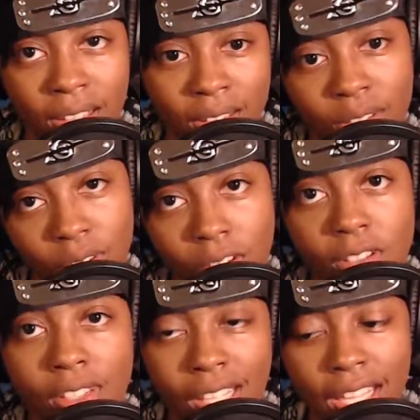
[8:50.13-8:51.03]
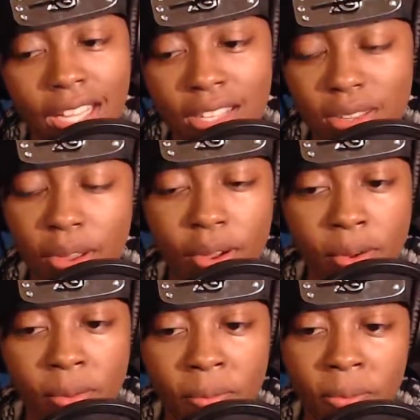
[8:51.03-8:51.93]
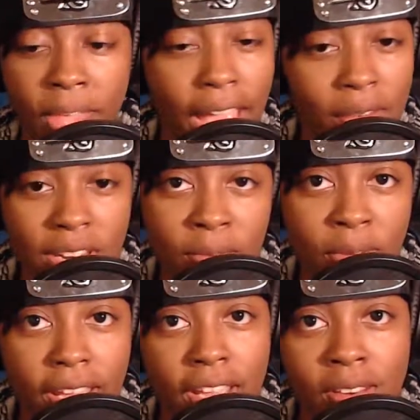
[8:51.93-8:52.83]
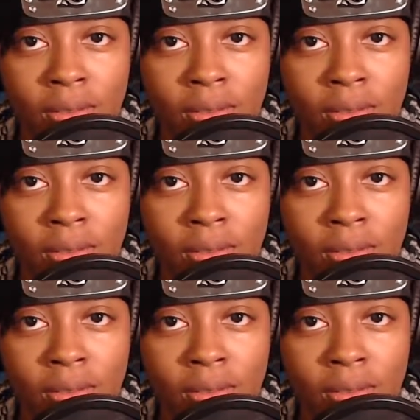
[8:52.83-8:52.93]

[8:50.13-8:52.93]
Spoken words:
Cool. So I went to bed